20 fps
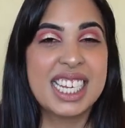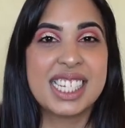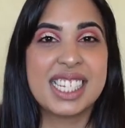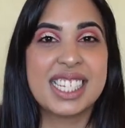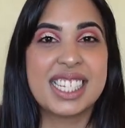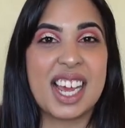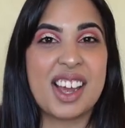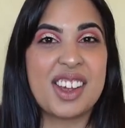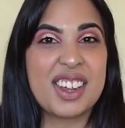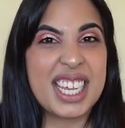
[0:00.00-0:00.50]

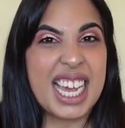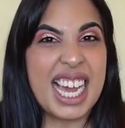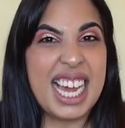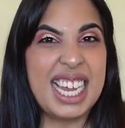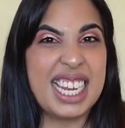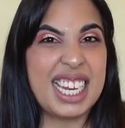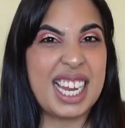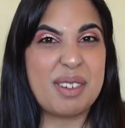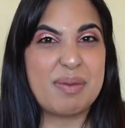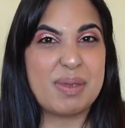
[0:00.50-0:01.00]
So
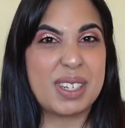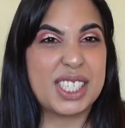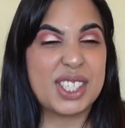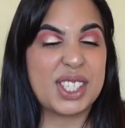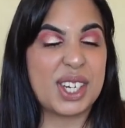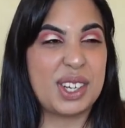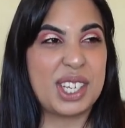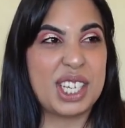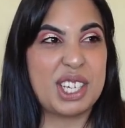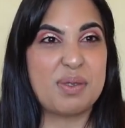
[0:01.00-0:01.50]
yeah, let me
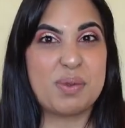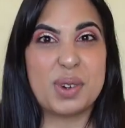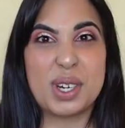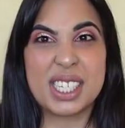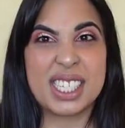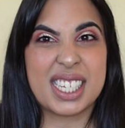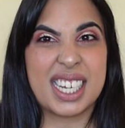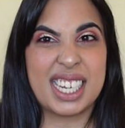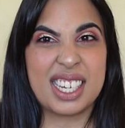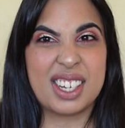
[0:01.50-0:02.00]
show you
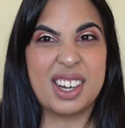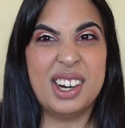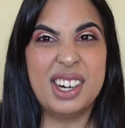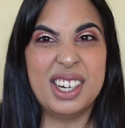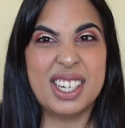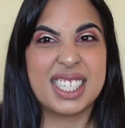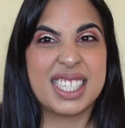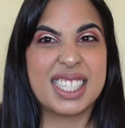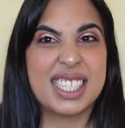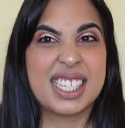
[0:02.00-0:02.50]
what I
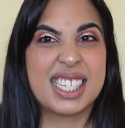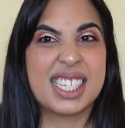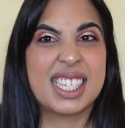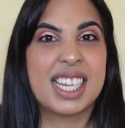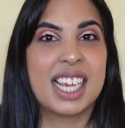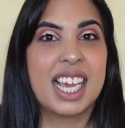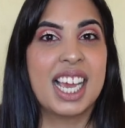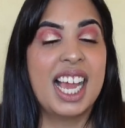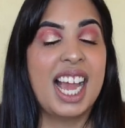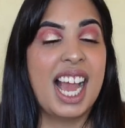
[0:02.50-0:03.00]

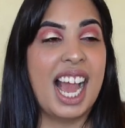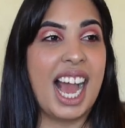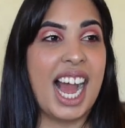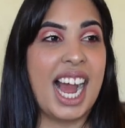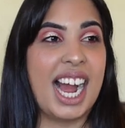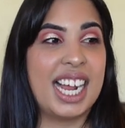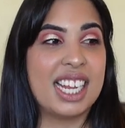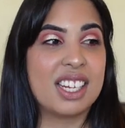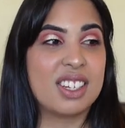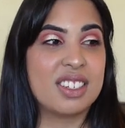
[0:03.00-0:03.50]
got
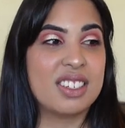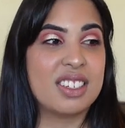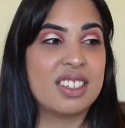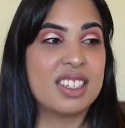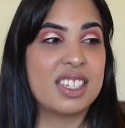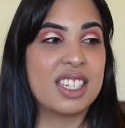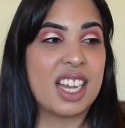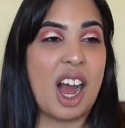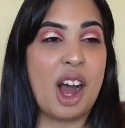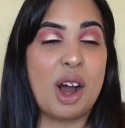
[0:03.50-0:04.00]

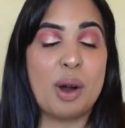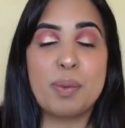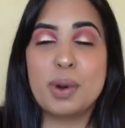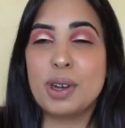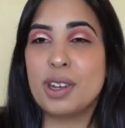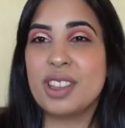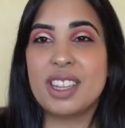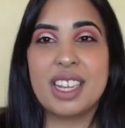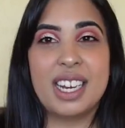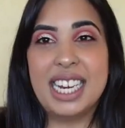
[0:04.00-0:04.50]
and I'll
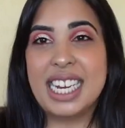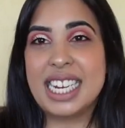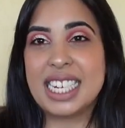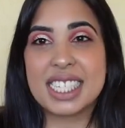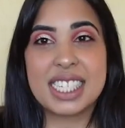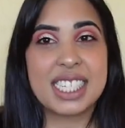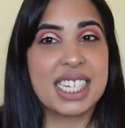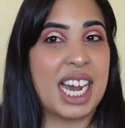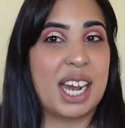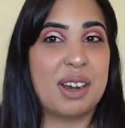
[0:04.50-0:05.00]
put the
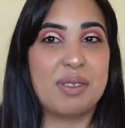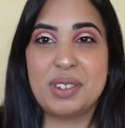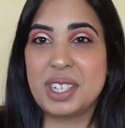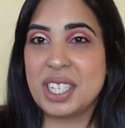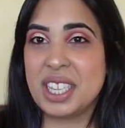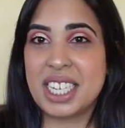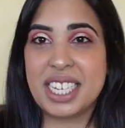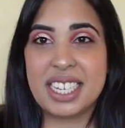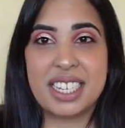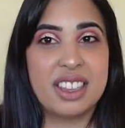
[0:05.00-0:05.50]
links to
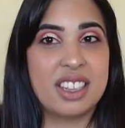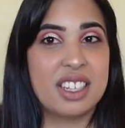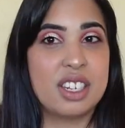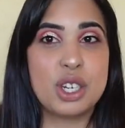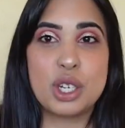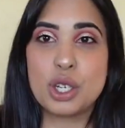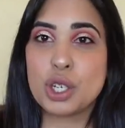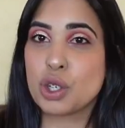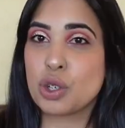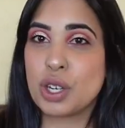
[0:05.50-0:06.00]
everything in the
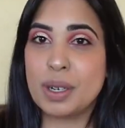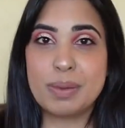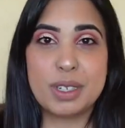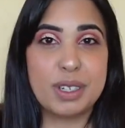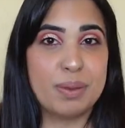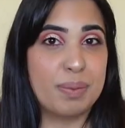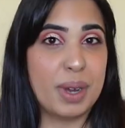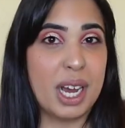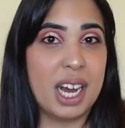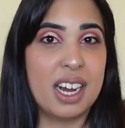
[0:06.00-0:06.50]

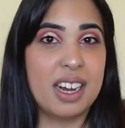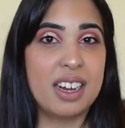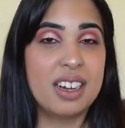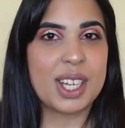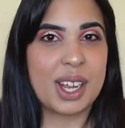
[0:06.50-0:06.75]
description bar.